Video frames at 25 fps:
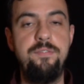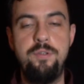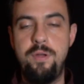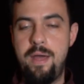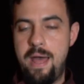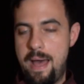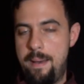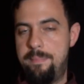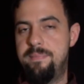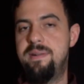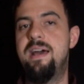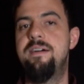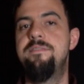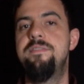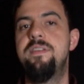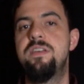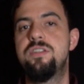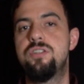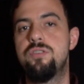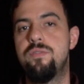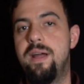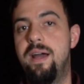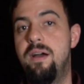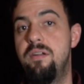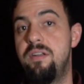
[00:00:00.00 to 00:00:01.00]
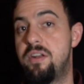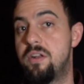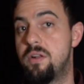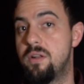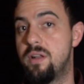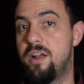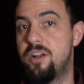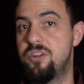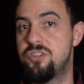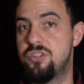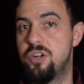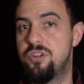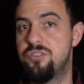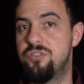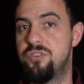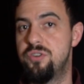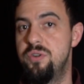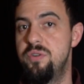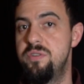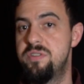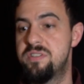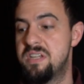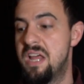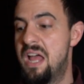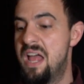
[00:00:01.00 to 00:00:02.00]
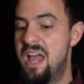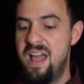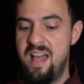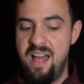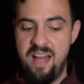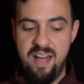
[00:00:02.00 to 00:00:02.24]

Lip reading: you happen to have things around and you like chartreuse,